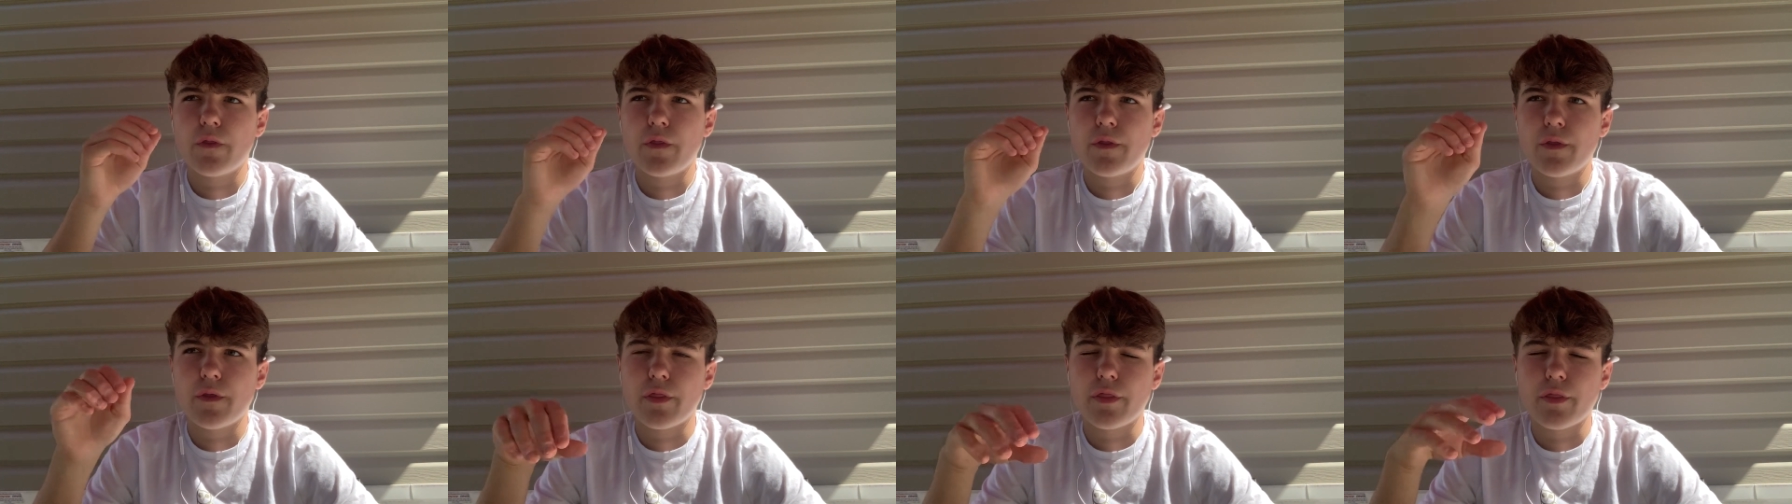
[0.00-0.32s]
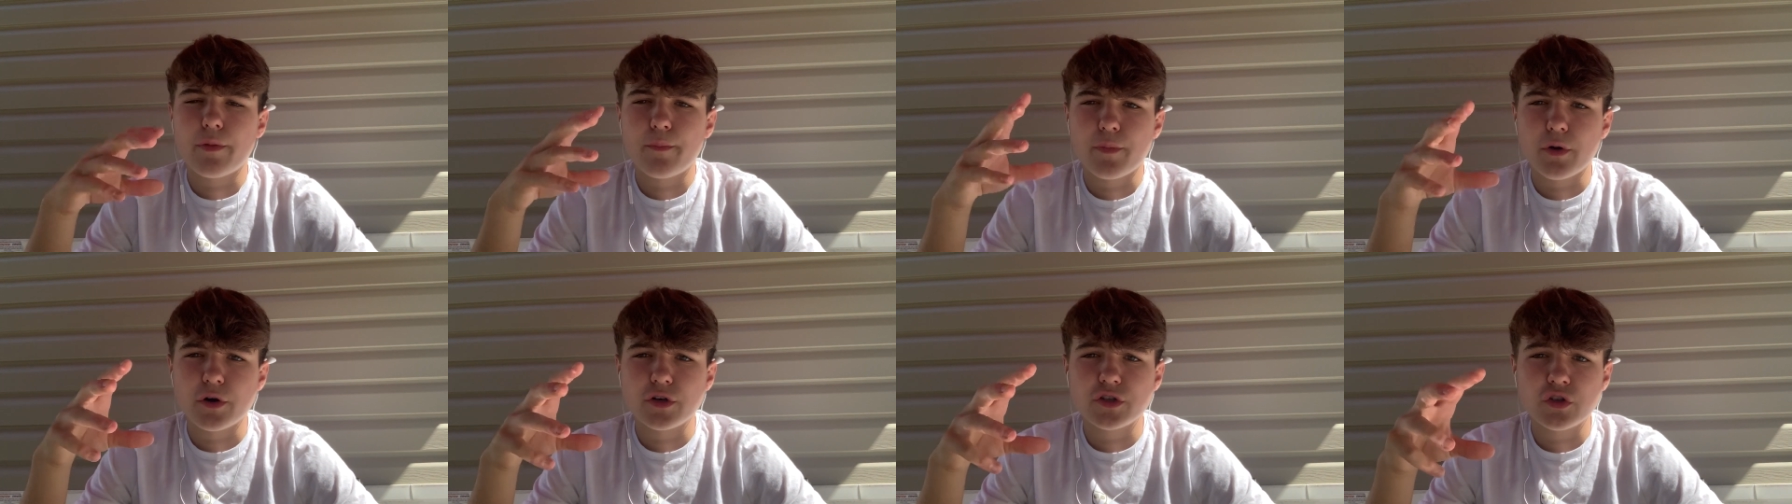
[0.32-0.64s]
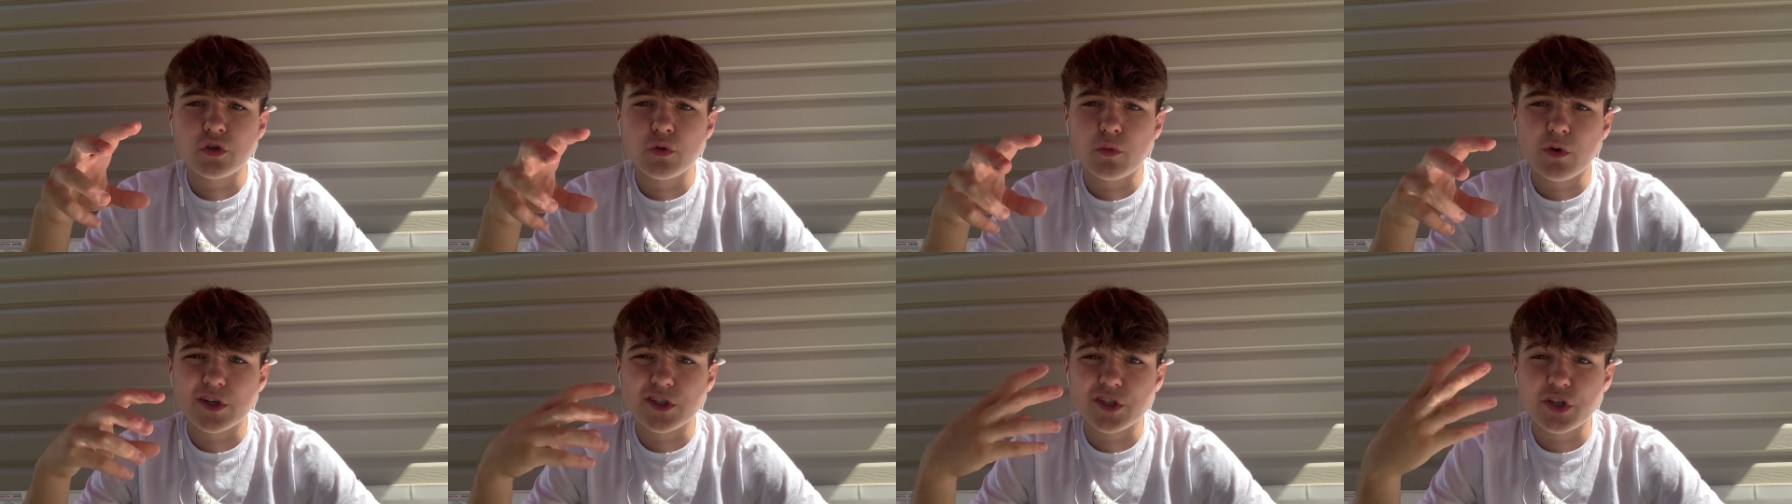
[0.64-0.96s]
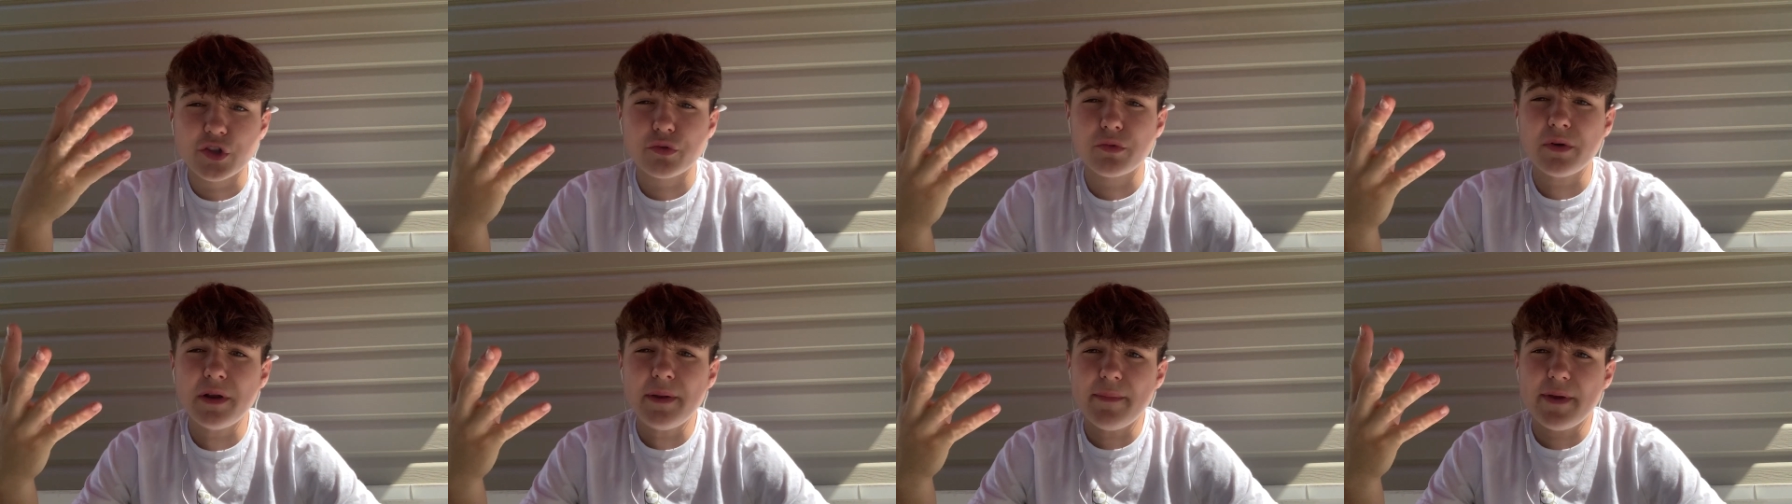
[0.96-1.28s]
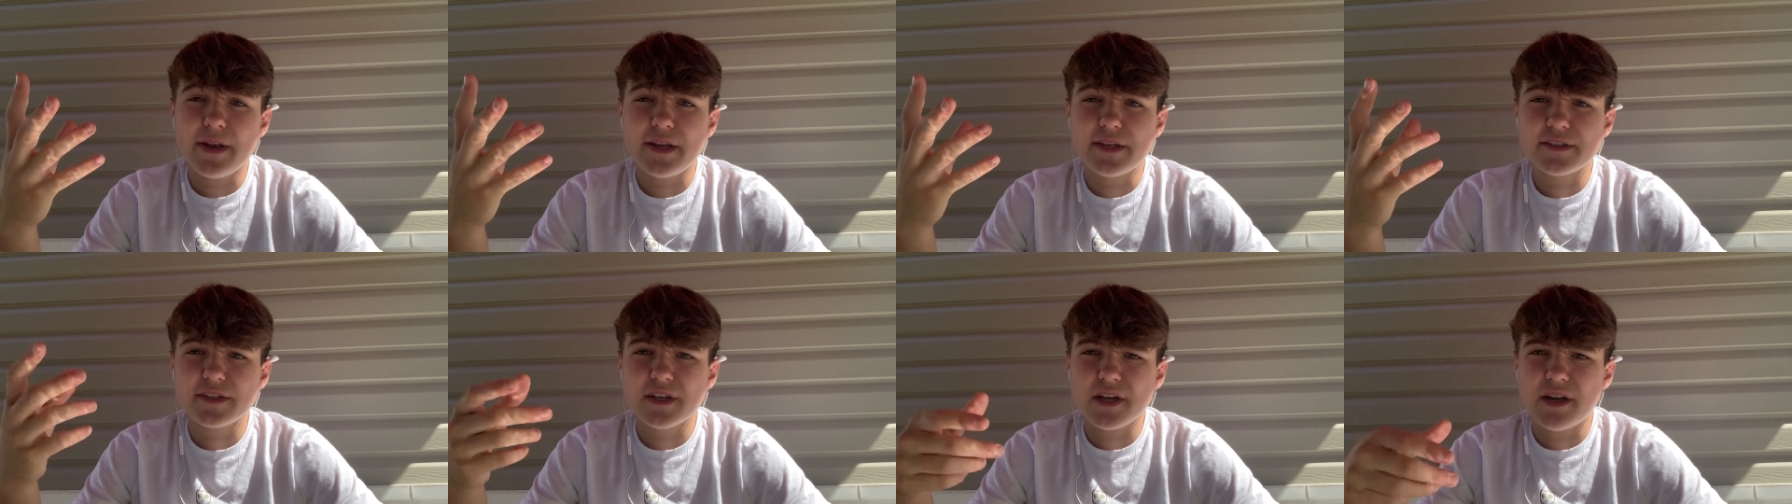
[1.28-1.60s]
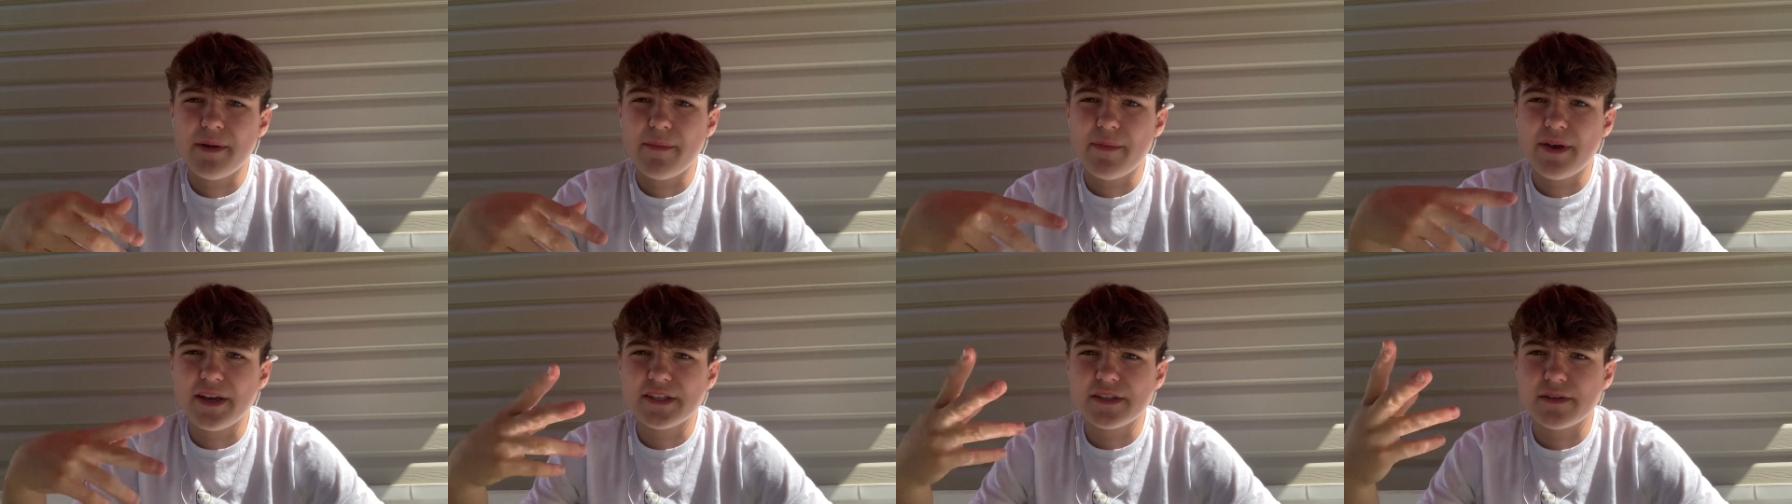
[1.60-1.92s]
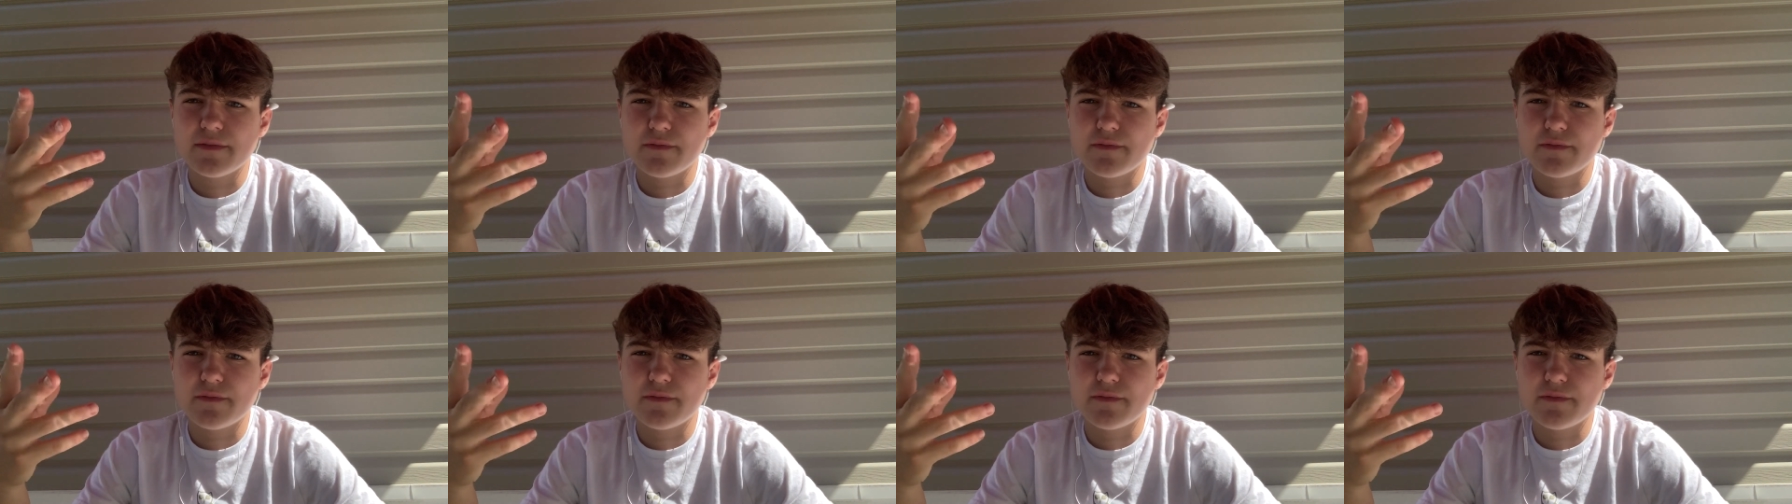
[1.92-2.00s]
the person who watched it 3 minutes, kind of makes